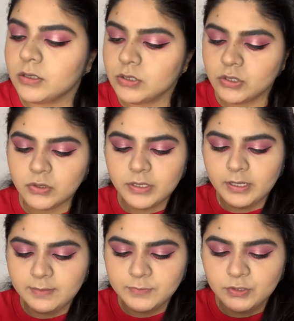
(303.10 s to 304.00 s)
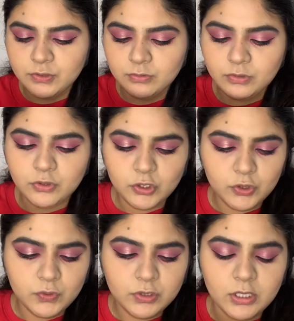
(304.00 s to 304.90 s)
So yeah, I'm just going to
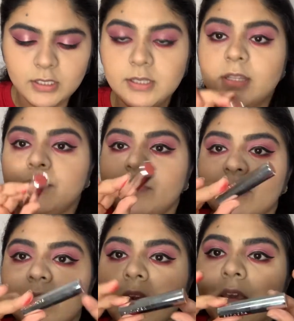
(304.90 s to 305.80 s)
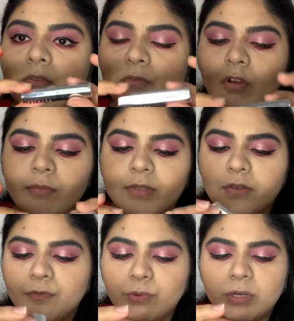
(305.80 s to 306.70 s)
use this lipstick from
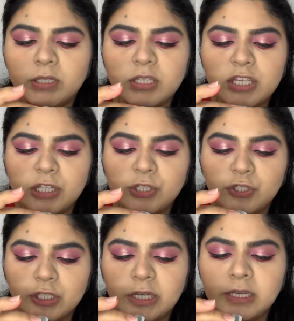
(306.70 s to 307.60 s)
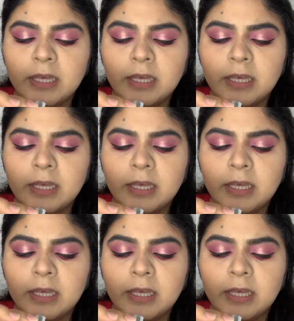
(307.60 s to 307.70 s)
Sephora. This is in shade